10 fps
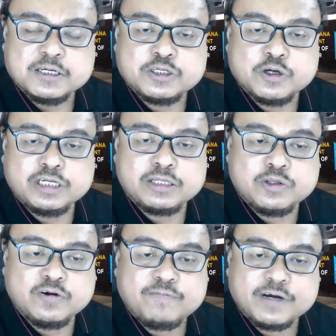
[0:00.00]
So the
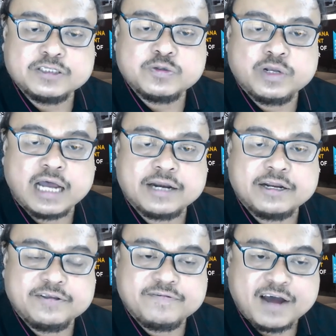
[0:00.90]
tool first will
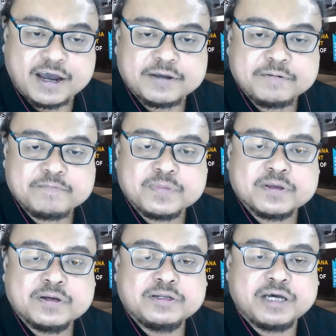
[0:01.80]
identify
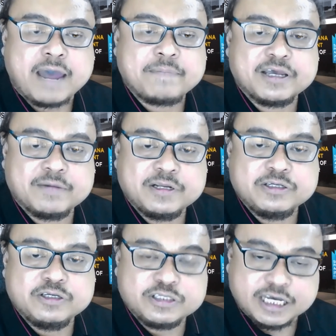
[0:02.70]
the applicable
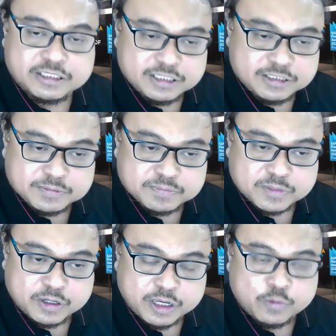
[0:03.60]
use cases.
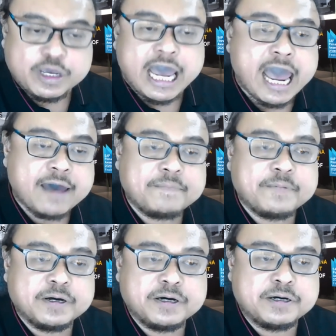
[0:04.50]
Okay, we have
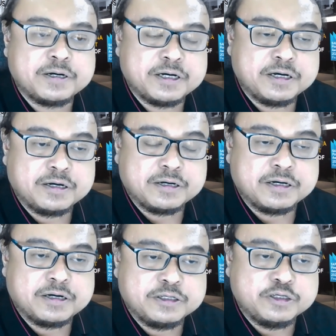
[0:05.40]

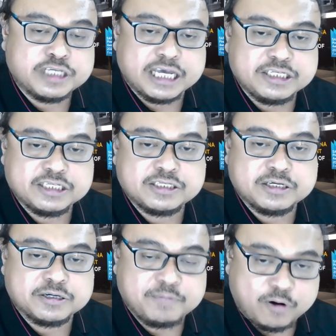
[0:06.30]
use cases
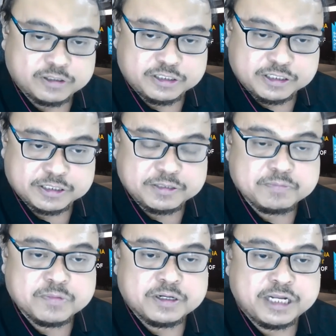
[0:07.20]

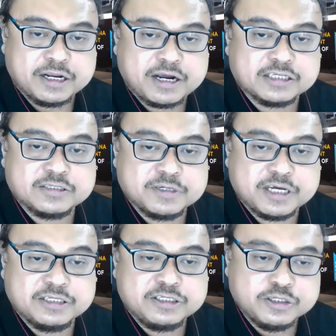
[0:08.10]
repository that the customer
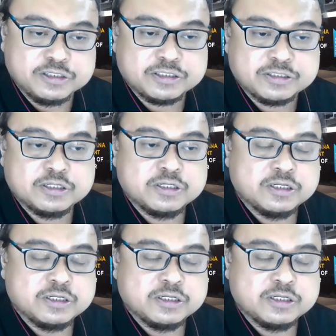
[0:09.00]
can choose